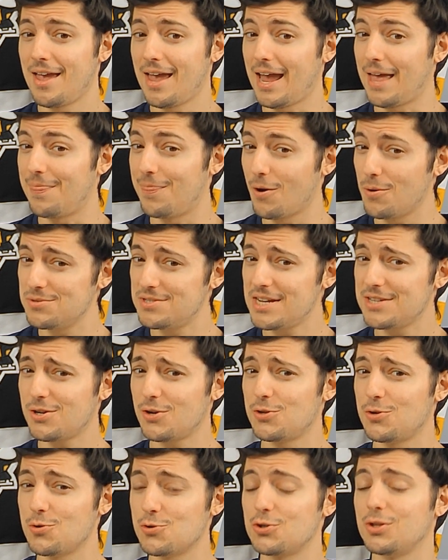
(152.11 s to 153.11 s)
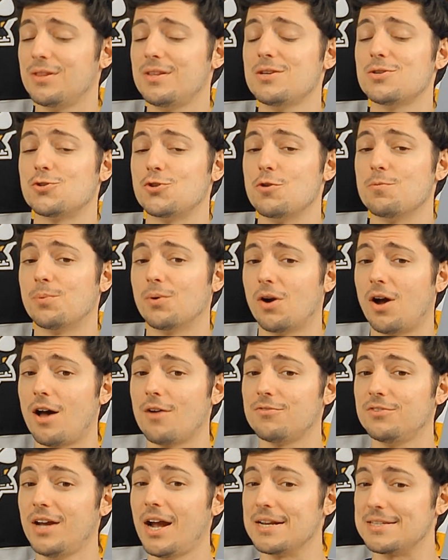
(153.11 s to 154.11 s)
and those days are usually the super
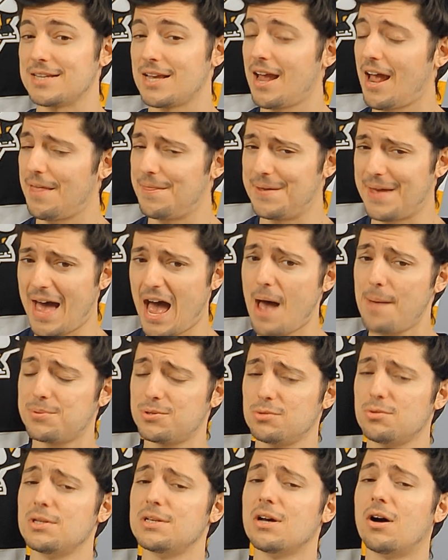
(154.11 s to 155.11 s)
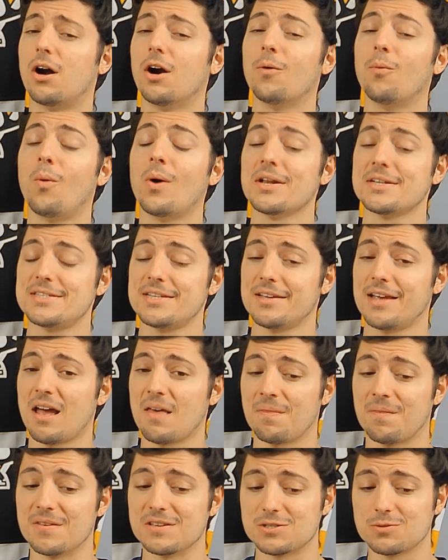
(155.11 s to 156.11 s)
off nights, and they absolutely are once
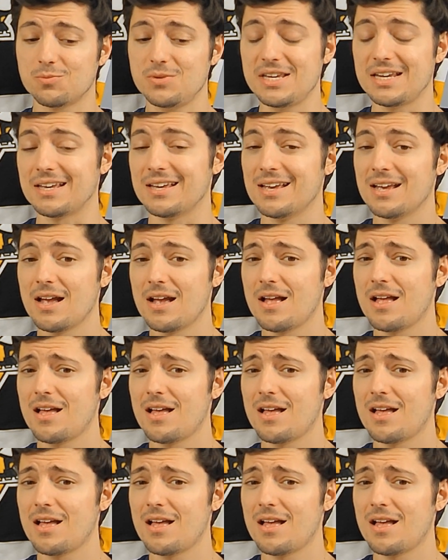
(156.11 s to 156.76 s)
again this week.